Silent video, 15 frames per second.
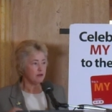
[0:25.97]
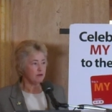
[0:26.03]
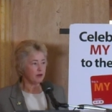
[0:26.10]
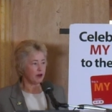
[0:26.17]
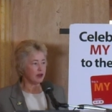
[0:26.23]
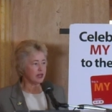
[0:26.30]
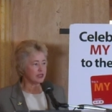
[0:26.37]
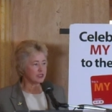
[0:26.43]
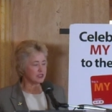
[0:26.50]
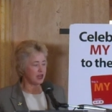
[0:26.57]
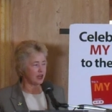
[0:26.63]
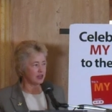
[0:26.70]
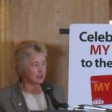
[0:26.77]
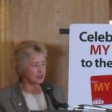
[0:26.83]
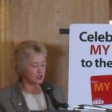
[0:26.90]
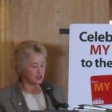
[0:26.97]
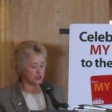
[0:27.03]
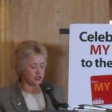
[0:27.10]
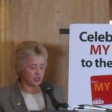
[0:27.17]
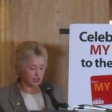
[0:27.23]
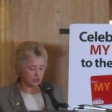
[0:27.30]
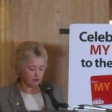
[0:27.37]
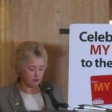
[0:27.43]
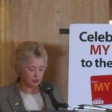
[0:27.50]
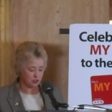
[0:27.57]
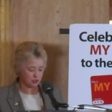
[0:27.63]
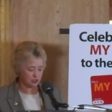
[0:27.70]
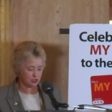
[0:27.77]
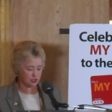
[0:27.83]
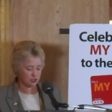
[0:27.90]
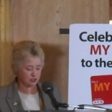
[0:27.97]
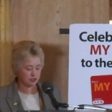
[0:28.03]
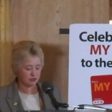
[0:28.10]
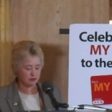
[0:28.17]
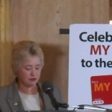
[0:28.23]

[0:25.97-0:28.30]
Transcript: Very excited. The City of Houston